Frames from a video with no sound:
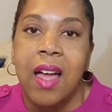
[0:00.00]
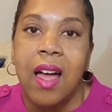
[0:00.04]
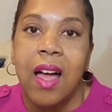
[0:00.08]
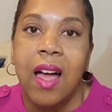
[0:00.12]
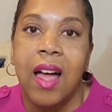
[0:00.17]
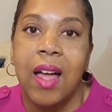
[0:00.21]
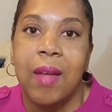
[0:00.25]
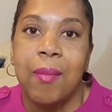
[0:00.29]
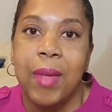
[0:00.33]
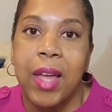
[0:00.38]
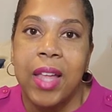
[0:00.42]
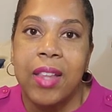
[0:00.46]

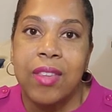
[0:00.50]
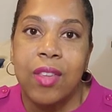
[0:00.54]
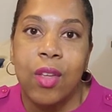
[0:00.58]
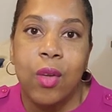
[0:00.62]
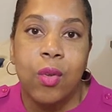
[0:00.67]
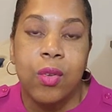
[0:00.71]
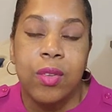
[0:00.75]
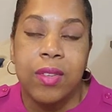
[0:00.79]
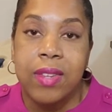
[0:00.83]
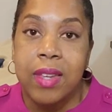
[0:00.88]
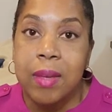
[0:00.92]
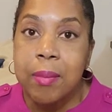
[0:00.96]
And
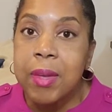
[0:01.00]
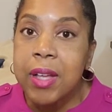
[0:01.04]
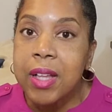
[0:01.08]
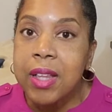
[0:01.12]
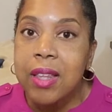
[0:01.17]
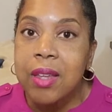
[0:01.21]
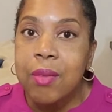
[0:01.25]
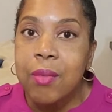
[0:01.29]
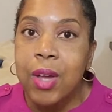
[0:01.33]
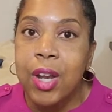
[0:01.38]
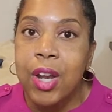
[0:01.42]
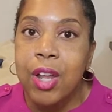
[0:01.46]
so
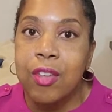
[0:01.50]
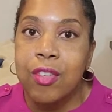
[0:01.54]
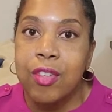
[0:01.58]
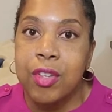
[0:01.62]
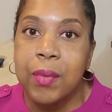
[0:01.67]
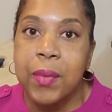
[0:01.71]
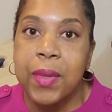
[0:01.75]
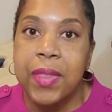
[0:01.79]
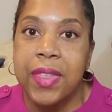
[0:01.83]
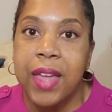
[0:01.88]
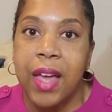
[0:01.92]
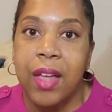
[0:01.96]
typically what I'll
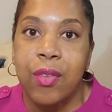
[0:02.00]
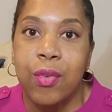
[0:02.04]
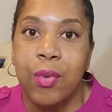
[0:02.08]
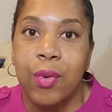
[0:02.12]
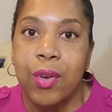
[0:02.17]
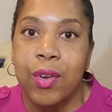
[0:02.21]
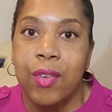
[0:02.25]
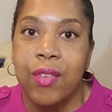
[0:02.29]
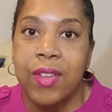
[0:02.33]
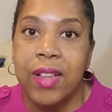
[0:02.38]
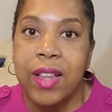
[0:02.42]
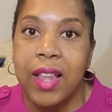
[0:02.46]
do with that
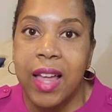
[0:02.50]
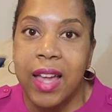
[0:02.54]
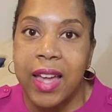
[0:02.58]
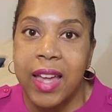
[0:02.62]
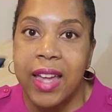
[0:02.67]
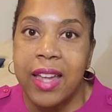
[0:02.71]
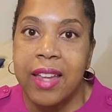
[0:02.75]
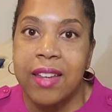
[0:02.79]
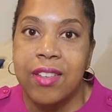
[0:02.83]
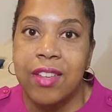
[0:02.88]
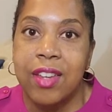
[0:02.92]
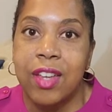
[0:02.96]
sort of
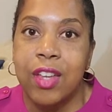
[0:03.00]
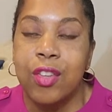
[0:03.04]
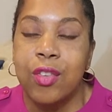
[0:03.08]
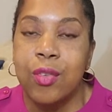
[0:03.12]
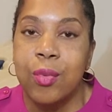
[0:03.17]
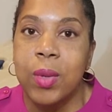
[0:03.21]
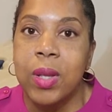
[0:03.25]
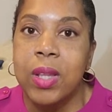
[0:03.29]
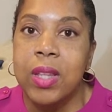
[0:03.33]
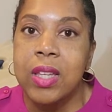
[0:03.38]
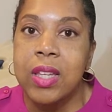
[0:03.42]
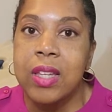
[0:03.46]
client is
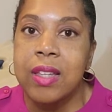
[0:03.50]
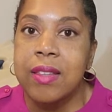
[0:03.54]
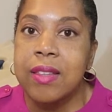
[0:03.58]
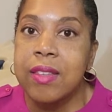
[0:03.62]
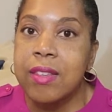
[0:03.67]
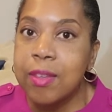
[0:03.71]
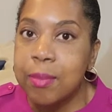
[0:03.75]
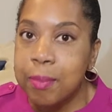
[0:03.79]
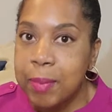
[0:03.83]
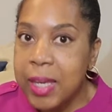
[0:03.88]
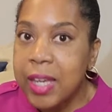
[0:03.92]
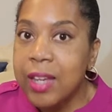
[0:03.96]
really
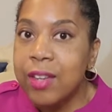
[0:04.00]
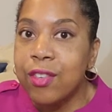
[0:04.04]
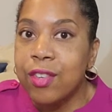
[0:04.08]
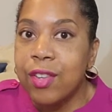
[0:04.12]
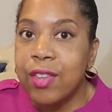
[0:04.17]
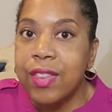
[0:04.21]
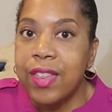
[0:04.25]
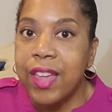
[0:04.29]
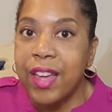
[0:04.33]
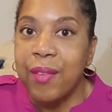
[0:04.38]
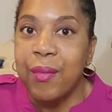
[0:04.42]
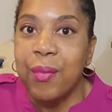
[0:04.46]
speak
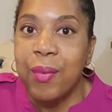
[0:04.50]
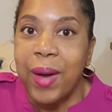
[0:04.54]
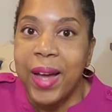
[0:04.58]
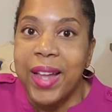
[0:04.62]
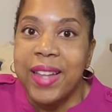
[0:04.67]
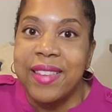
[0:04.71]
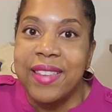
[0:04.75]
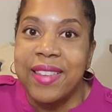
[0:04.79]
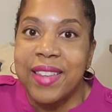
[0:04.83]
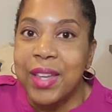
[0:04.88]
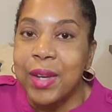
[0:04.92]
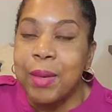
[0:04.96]
to them
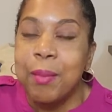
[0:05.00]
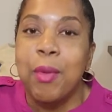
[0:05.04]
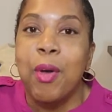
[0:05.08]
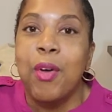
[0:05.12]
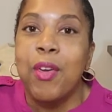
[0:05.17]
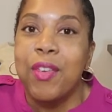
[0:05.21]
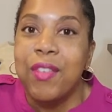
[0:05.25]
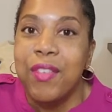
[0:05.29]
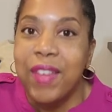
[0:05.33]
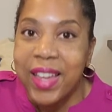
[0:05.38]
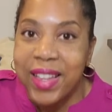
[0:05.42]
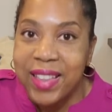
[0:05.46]
what's going to
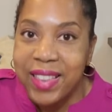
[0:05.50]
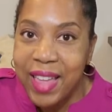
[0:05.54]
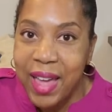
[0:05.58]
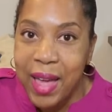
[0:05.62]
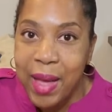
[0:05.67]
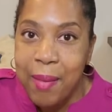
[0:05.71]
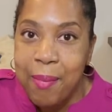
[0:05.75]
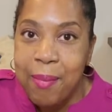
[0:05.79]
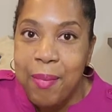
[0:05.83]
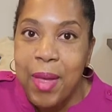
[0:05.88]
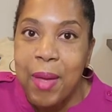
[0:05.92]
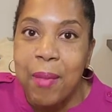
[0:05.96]
motivate
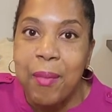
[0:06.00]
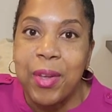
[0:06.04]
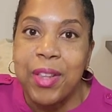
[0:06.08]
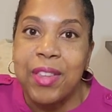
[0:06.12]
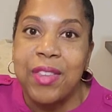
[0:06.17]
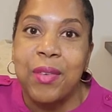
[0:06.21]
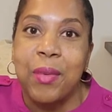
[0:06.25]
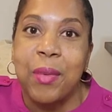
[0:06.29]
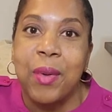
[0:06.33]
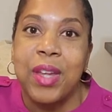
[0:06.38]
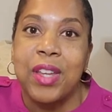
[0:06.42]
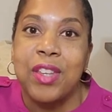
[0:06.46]
them and
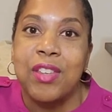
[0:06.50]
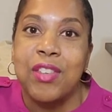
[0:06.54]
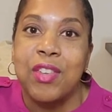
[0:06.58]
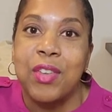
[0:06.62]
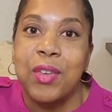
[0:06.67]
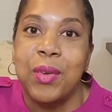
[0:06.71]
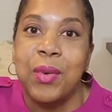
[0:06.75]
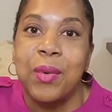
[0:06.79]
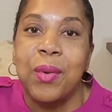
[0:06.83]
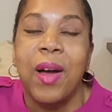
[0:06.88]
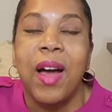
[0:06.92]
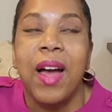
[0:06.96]
what's going
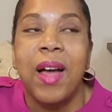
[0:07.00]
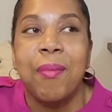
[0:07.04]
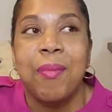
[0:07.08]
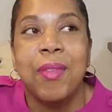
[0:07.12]
to